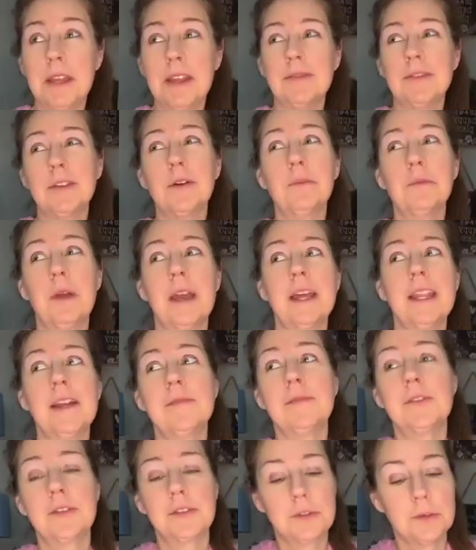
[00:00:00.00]
But we have to go
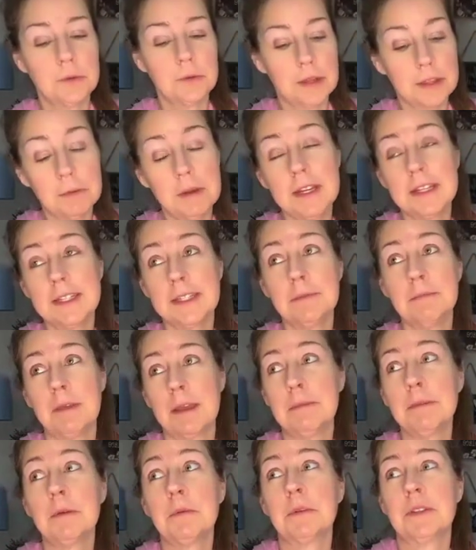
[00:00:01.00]
right after school. Otherwise,
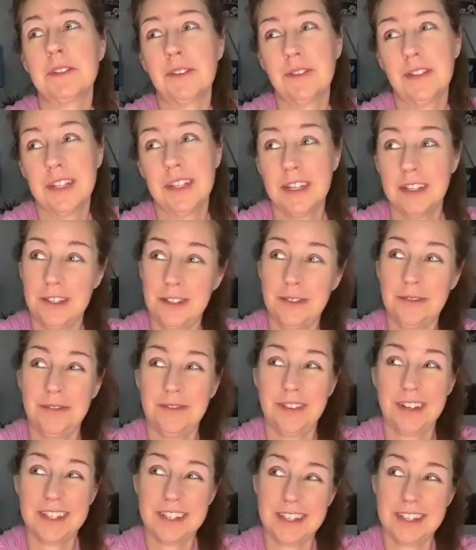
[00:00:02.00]
the baby will start to get too